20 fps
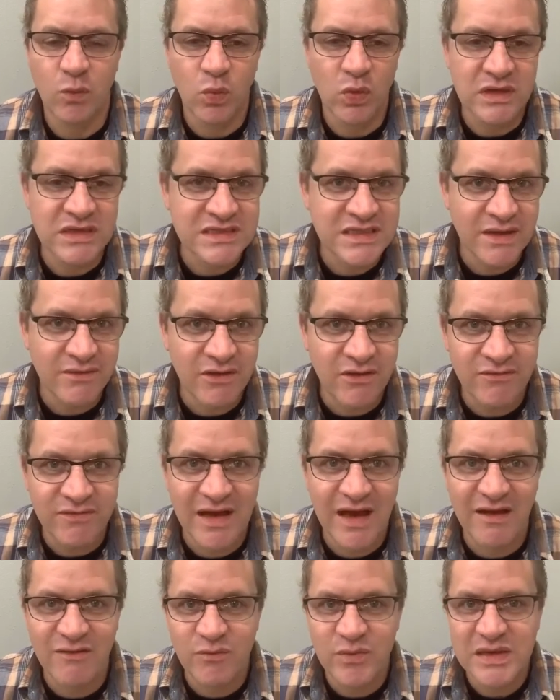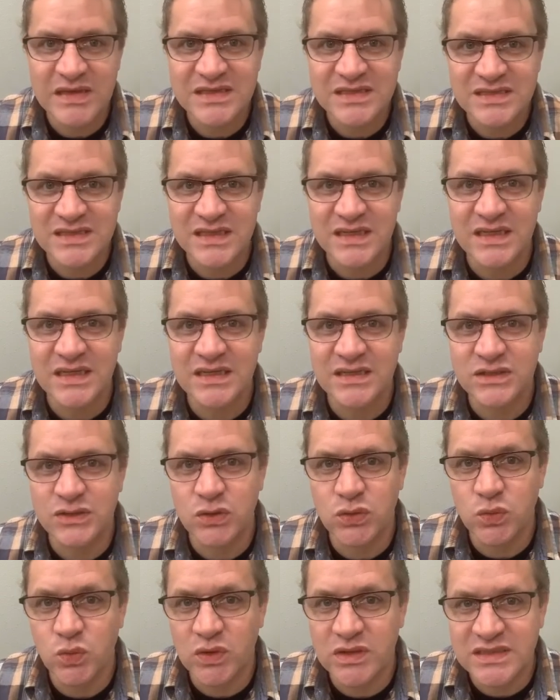175 BC to
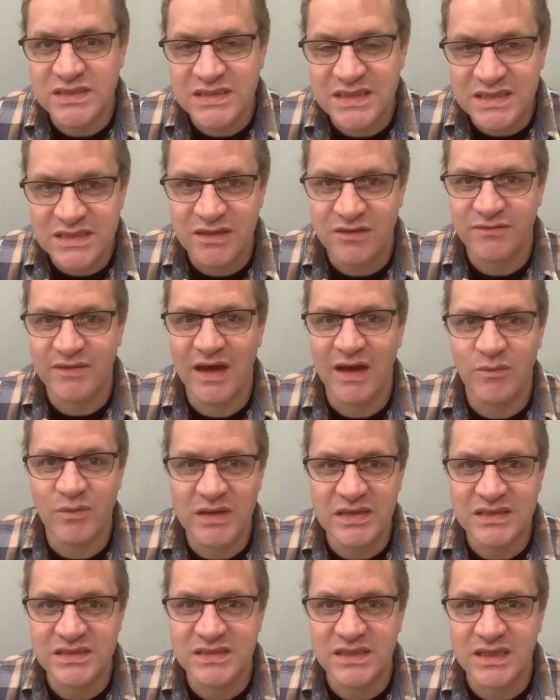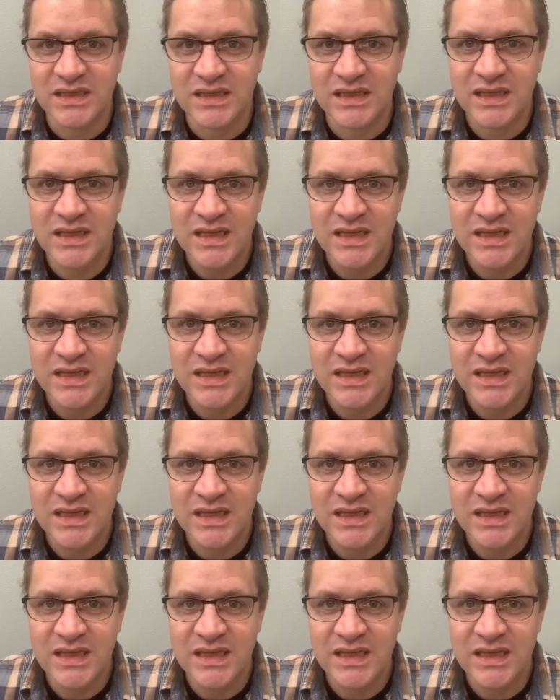165 BC.